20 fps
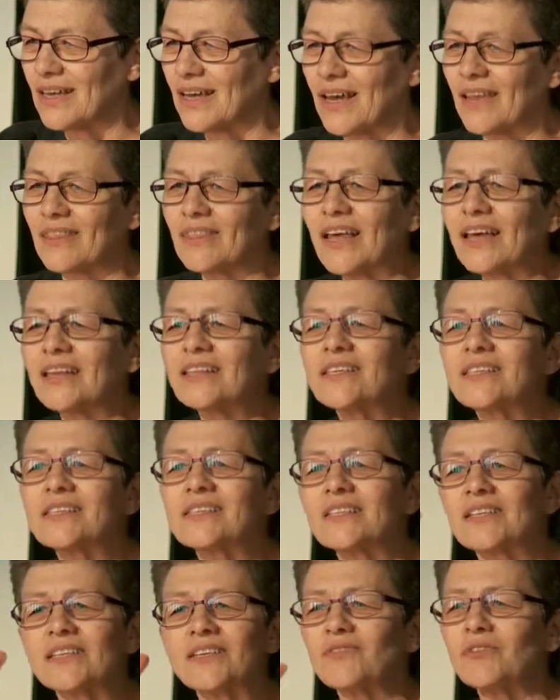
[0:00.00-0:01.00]
And that
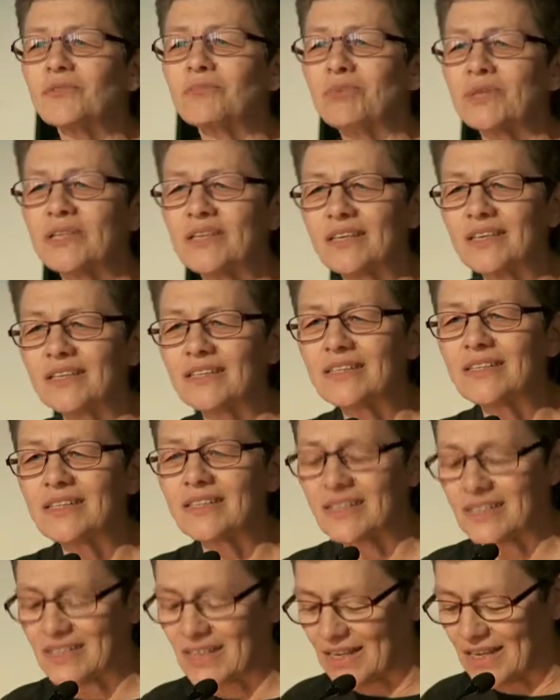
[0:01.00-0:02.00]
doesn't even begin
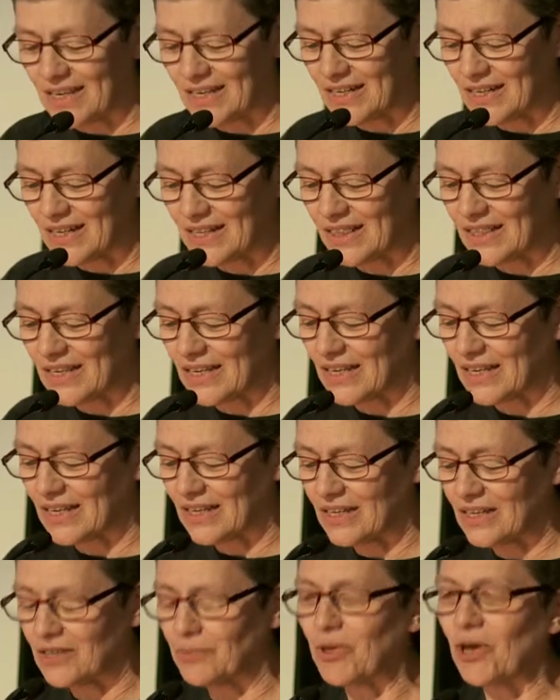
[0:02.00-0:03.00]
to say
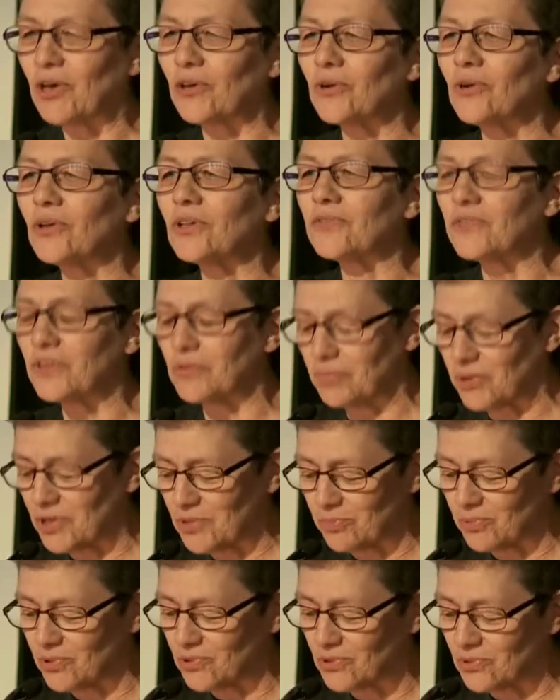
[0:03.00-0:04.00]
anything about all of the
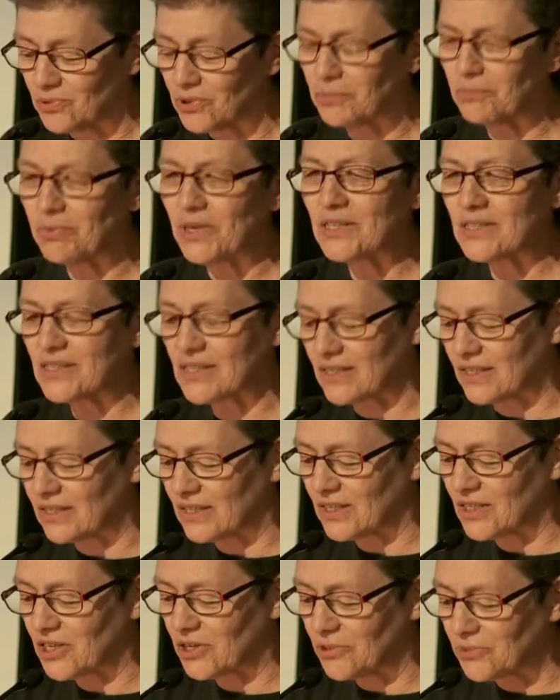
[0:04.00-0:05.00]
people who are
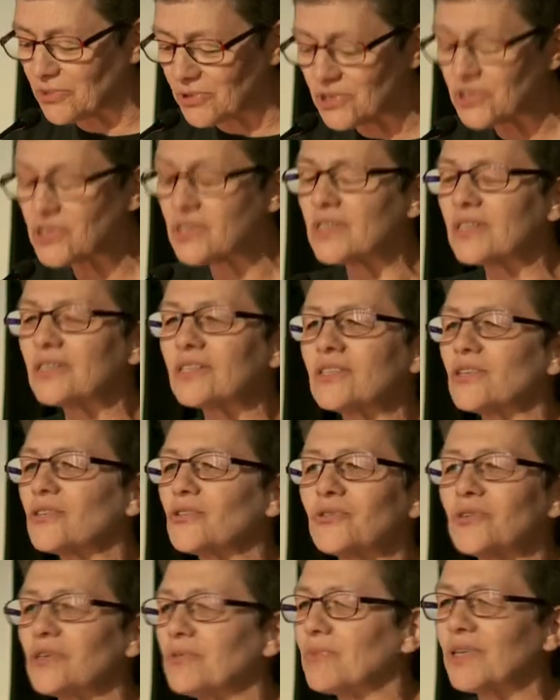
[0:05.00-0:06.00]
basically coerced into
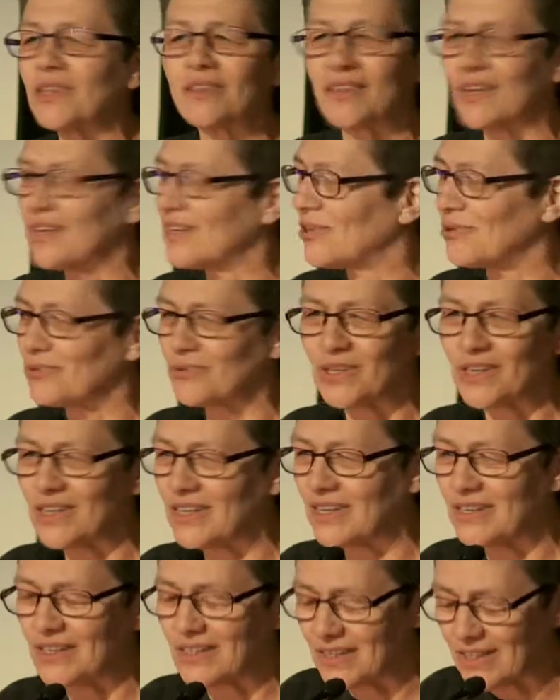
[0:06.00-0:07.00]
treatment they don't
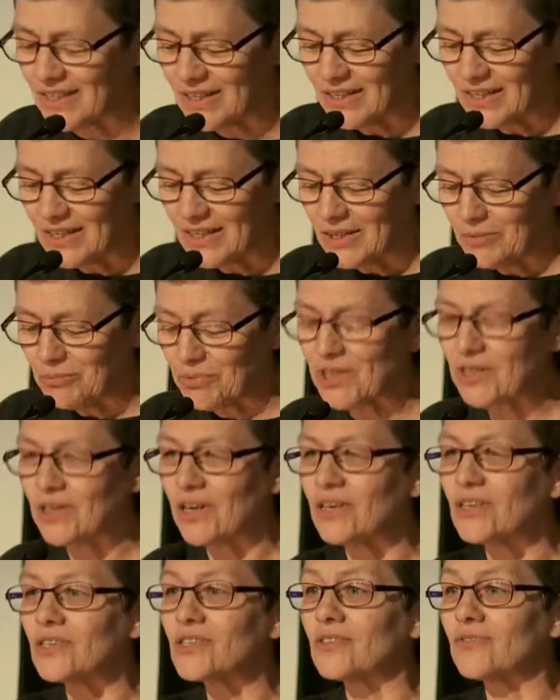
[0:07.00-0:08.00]
need
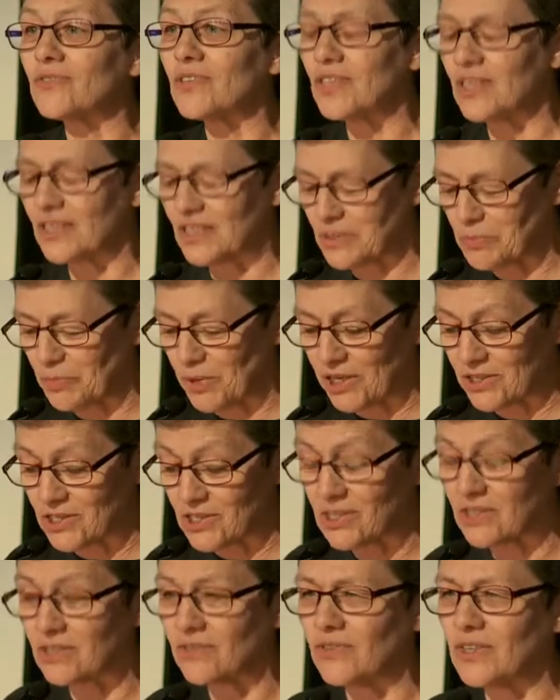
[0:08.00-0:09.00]
because of the
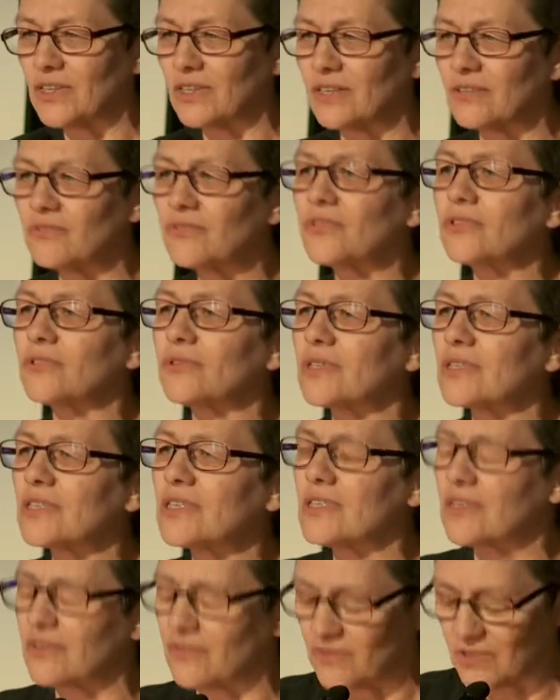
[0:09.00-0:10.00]
expansion of the
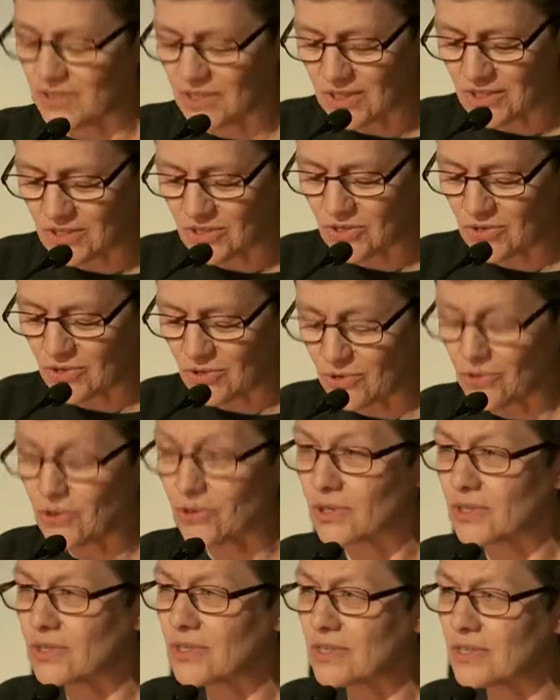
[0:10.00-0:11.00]
influence of these
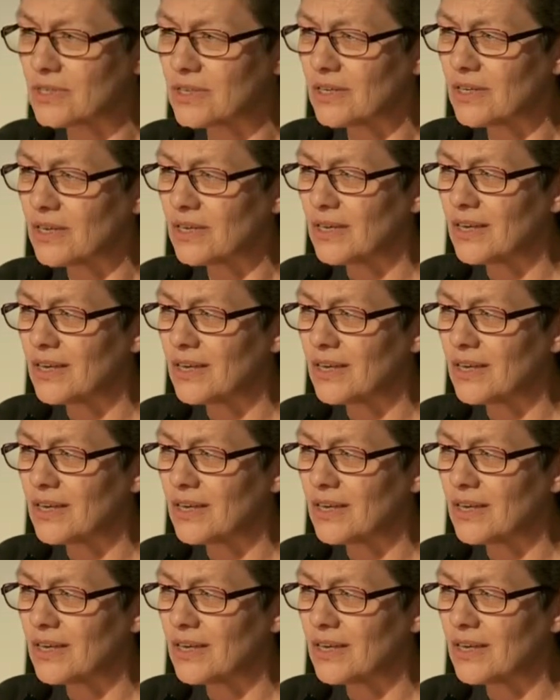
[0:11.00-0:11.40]
courts.